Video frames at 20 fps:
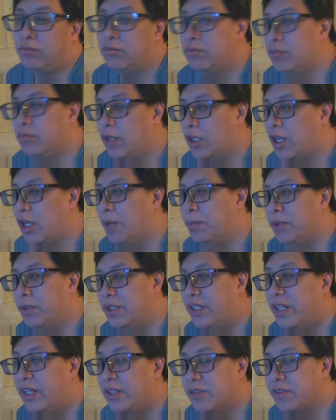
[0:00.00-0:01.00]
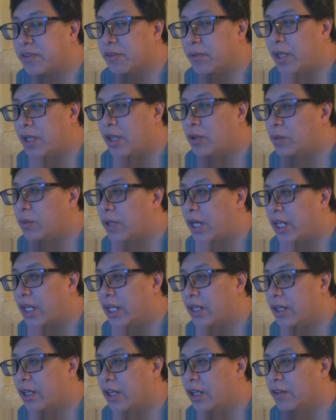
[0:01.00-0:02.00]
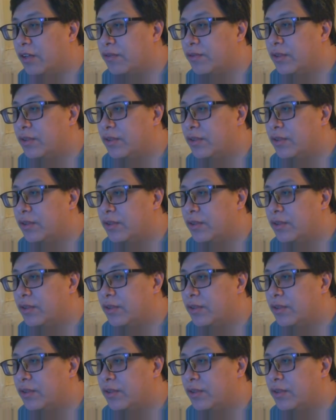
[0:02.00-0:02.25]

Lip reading: a couple of days from now when I get enough.